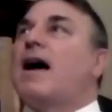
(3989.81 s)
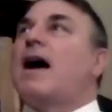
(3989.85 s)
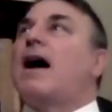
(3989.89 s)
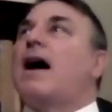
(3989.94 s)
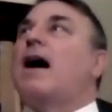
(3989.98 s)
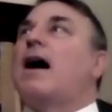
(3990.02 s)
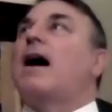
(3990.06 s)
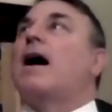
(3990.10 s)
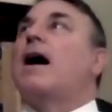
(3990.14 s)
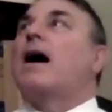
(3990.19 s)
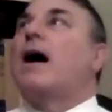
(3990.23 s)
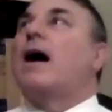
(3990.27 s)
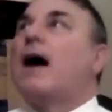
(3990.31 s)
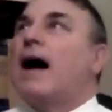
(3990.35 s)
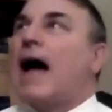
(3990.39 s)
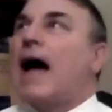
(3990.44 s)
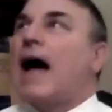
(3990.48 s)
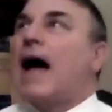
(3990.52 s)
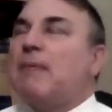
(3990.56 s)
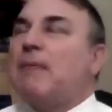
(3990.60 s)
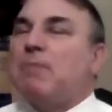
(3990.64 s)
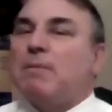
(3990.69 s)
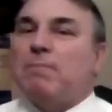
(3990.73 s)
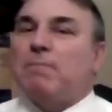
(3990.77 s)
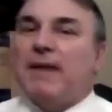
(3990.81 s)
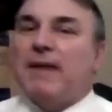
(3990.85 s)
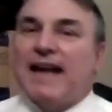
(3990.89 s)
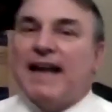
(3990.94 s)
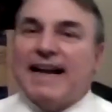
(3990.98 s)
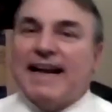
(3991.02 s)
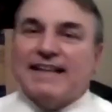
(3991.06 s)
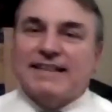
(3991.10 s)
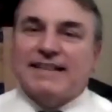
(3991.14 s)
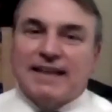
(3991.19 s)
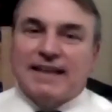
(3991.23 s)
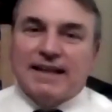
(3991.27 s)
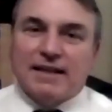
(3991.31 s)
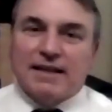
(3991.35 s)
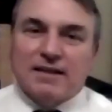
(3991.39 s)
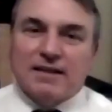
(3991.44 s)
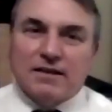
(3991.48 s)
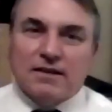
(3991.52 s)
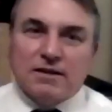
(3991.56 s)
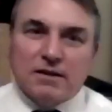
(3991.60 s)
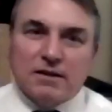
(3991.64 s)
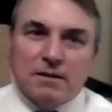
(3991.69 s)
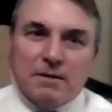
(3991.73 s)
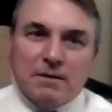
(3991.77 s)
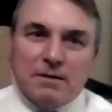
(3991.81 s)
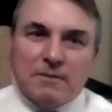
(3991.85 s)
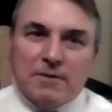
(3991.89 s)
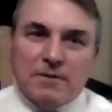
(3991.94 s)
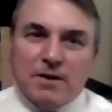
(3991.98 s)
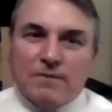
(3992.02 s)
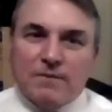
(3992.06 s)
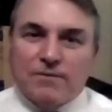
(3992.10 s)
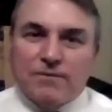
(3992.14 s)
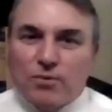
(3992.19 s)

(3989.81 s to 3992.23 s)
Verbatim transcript: uh, apoplectic that you you